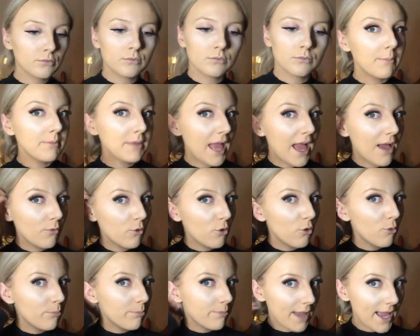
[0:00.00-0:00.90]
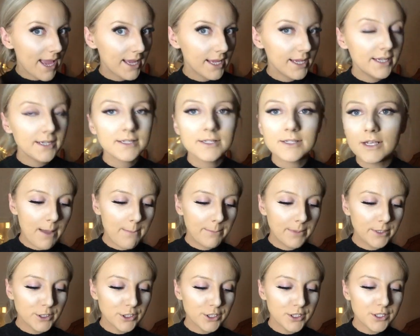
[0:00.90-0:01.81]
I'm now all baked,
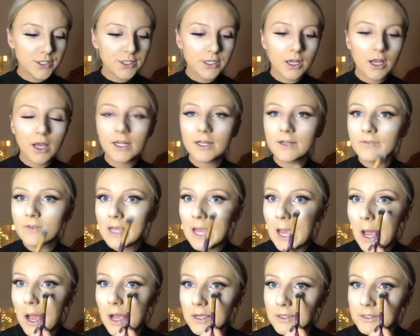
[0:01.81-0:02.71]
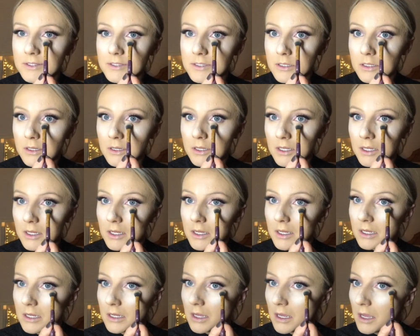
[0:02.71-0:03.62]
but just to kind of get under
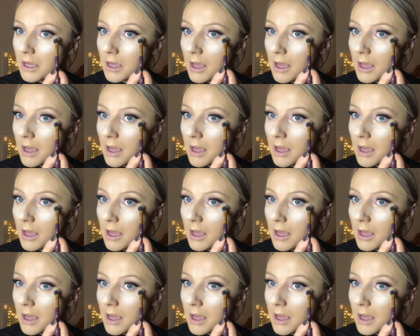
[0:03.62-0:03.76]
the